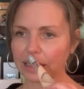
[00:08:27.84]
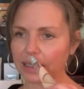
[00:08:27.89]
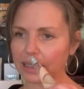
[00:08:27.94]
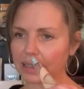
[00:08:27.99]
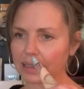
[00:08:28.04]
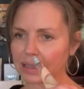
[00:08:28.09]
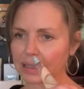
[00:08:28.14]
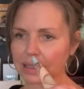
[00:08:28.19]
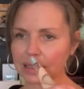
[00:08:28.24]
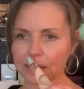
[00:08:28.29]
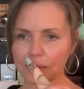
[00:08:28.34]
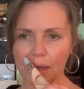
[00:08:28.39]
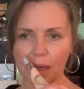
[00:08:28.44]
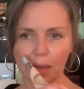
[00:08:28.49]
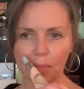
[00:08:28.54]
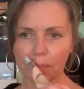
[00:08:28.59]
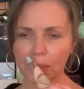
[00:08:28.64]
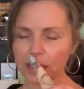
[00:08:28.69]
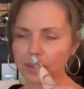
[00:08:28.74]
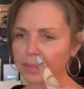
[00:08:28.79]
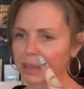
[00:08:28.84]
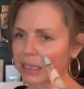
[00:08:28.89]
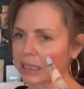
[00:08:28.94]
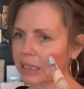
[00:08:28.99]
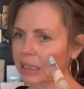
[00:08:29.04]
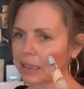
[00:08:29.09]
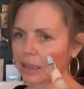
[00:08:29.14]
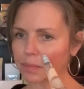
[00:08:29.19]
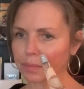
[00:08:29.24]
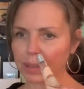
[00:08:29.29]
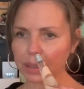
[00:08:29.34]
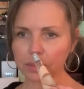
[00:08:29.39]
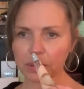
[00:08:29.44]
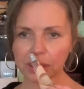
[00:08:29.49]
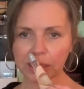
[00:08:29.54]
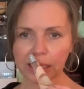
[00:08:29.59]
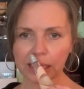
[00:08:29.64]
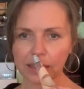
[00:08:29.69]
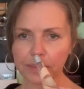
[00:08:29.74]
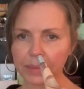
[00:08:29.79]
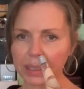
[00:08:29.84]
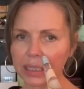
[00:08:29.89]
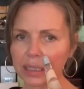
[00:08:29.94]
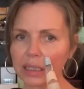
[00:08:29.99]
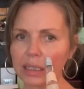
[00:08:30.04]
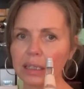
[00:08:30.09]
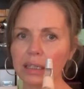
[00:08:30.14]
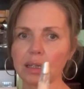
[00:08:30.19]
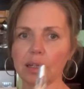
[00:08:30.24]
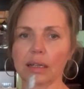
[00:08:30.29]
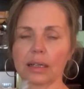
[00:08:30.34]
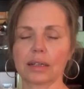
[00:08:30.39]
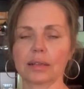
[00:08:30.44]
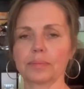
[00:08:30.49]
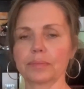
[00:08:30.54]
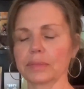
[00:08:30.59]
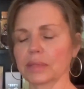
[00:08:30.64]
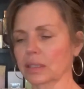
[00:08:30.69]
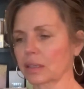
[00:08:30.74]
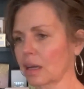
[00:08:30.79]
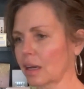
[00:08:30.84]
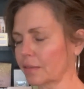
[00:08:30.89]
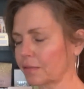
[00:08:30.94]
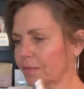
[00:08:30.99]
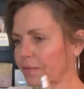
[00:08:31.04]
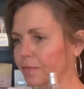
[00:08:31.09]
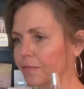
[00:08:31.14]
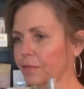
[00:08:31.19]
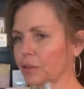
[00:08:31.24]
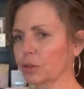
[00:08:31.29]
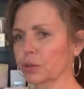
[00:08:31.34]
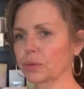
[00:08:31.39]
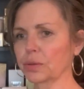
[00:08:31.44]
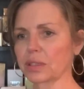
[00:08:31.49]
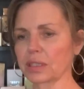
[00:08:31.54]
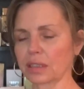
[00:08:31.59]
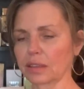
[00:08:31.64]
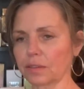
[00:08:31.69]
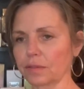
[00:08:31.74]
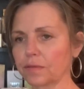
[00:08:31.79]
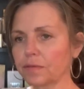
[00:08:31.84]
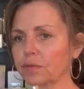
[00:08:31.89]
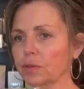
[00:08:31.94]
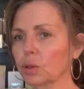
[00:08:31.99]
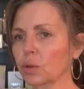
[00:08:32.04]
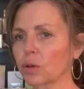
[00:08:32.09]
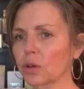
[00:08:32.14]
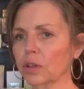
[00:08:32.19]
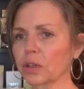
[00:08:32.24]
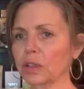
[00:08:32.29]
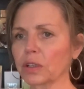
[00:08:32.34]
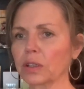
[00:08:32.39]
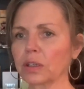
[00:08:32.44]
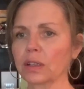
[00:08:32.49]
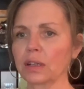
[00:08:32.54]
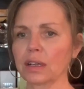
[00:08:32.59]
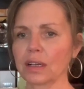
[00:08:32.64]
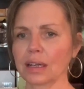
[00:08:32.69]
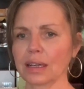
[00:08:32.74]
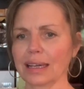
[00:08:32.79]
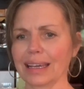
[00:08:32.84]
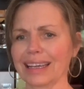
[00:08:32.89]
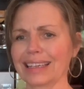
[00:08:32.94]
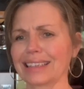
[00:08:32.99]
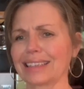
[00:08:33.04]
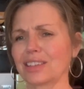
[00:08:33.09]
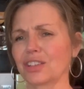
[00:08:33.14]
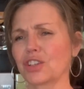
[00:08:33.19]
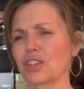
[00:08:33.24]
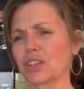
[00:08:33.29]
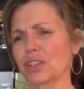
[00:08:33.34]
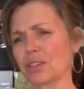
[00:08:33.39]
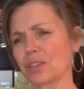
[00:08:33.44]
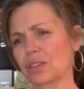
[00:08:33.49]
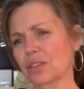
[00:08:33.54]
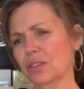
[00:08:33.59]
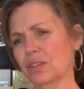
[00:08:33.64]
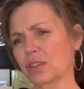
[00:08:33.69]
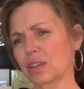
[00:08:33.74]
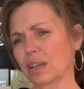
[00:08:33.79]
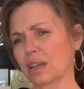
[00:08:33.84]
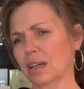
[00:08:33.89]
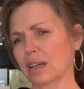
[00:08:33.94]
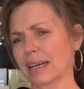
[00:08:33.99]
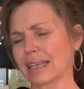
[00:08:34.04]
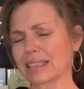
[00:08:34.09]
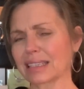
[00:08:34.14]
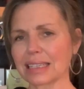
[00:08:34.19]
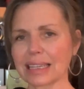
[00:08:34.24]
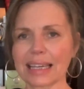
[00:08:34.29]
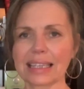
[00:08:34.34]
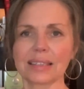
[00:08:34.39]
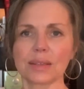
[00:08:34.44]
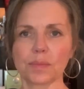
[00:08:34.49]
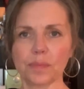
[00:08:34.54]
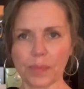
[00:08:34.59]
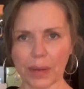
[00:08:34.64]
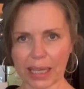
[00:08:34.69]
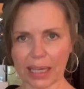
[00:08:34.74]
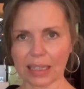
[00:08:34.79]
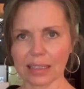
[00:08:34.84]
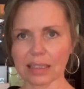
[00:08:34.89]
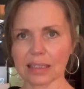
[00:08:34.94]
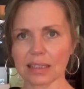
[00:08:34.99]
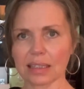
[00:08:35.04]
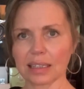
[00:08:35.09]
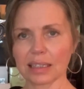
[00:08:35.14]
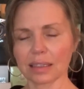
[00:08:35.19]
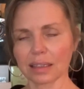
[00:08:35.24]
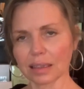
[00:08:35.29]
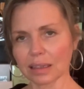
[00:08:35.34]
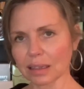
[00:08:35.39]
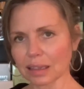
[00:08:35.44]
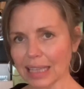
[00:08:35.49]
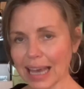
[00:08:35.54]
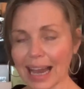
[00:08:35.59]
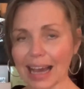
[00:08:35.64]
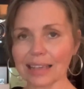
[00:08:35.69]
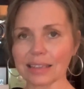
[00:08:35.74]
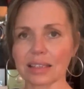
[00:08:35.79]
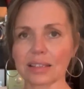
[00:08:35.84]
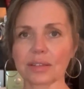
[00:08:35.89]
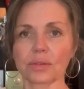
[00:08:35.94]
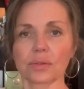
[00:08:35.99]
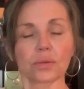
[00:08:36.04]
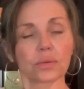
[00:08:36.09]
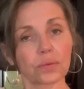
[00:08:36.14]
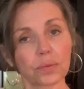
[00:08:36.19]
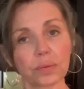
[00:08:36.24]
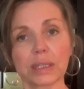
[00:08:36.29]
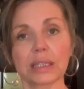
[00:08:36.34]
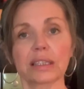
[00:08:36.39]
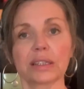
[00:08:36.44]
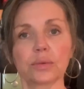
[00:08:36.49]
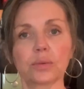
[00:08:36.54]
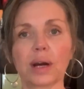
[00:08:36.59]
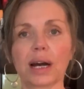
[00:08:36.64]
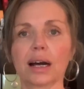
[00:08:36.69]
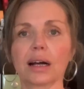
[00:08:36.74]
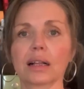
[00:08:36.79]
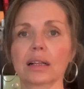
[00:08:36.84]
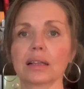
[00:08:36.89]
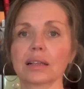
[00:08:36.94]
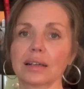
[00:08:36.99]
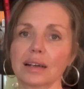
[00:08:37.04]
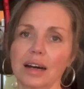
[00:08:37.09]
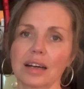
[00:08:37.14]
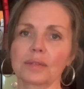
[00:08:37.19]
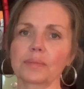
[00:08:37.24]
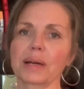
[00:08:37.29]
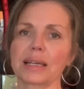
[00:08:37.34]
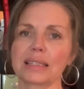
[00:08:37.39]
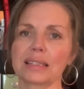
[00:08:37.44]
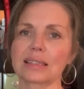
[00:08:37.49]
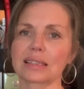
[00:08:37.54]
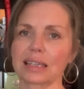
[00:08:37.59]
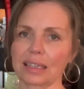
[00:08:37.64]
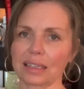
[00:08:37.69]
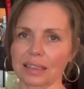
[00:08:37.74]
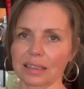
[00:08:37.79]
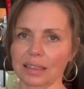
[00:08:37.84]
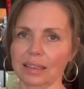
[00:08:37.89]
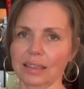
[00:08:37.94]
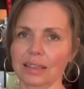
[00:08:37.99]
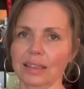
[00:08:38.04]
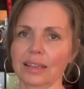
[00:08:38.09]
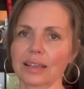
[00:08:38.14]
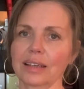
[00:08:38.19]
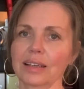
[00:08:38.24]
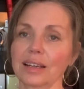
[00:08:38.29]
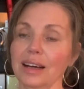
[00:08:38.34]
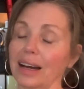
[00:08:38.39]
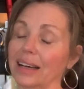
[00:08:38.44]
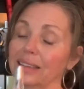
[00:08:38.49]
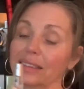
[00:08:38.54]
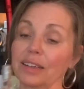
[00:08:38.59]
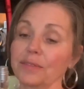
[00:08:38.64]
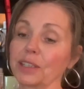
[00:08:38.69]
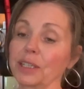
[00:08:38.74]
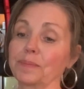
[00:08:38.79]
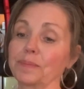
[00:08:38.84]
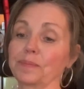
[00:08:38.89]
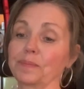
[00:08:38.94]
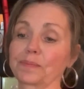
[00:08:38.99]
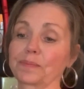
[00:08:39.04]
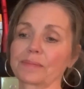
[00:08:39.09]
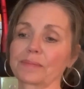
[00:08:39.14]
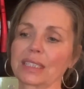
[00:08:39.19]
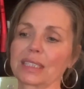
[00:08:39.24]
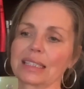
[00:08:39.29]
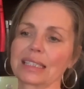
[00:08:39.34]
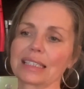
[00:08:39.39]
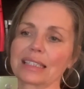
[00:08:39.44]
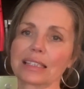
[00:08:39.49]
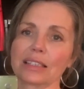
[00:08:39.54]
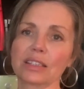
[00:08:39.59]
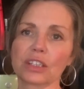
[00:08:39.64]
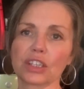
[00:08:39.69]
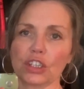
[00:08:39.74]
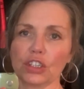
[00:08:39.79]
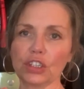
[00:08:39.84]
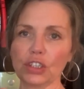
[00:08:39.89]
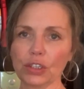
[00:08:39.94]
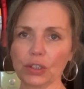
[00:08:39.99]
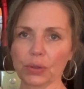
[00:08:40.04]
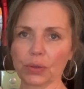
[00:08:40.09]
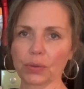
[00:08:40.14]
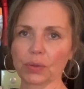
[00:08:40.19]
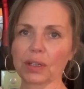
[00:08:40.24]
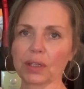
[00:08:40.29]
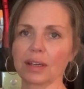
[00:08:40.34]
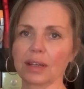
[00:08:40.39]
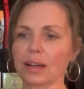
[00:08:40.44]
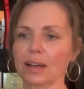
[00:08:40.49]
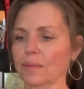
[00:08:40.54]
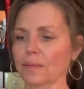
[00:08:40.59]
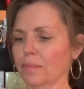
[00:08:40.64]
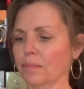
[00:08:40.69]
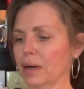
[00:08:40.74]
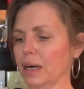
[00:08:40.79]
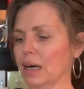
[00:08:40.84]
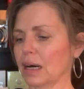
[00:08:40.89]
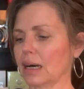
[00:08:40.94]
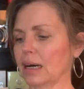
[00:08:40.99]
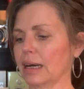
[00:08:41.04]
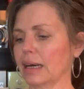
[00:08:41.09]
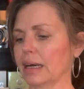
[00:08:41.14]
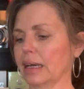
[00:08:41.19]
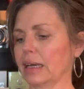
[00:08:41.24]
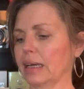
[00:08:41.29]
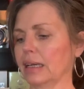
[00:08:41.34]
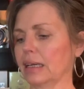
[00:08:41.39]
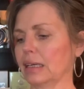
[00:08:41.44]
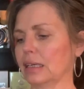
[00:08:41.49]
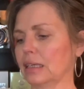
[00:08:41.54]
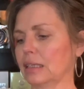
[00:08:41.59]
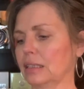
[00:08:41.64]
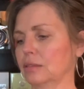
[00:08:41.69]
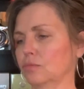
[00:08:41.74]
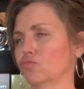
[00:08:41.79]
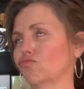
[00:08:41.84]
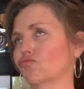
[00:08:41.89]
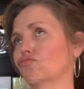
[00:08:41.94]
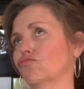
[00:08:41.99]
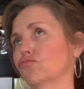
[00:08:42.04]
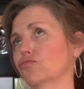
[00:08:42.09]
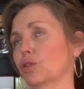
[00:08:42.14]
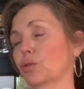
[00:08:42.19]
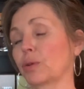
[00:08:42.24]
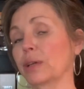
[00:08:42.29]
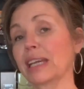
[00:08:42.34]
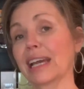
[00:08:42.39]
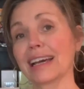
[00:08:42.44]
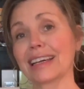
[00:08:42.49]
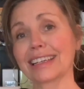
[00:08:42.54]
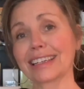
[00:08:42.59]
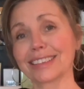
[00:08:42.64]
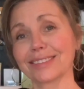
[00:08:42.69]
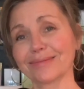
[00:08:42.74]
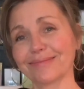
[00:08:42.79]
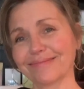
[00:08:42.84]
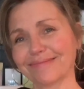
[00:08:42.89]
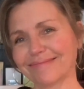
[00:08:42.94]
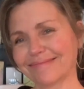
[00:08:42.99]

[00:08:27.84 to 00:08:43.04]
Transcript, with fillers: It's uh, bubbly and bubblegummy, um, it's got fruit and floral, and it just uh, has a nice base. It lasts really well on my skin. I love it. This is Nude by Rihanna.